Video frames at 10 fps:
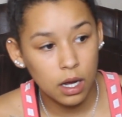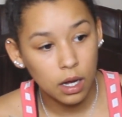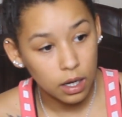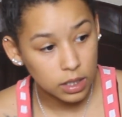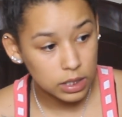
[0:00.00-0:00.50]

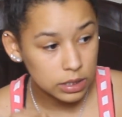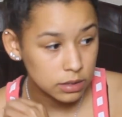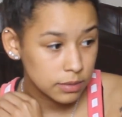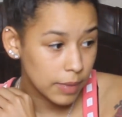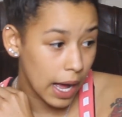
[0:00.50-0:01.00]

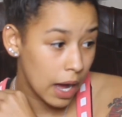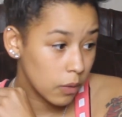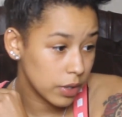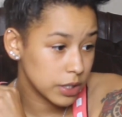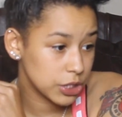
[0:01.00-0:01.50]

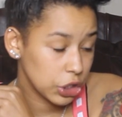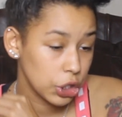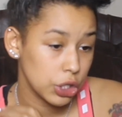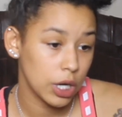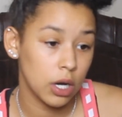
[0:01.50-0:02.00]
I want
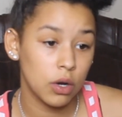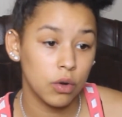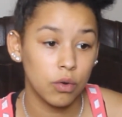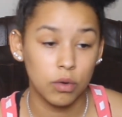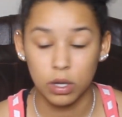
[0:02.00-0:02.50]
to
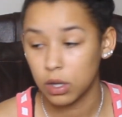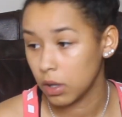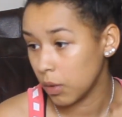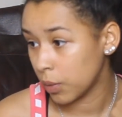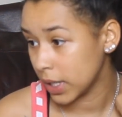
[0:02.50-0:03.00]
go,
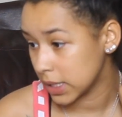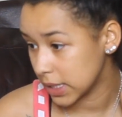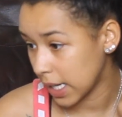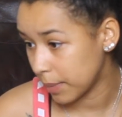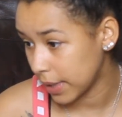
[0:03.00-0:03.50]
what is
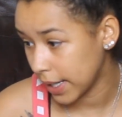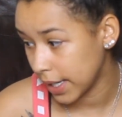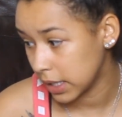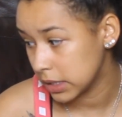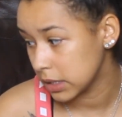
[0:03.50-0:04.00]
that
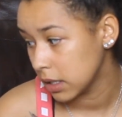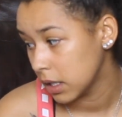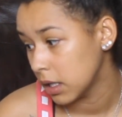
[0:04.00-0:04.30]
place?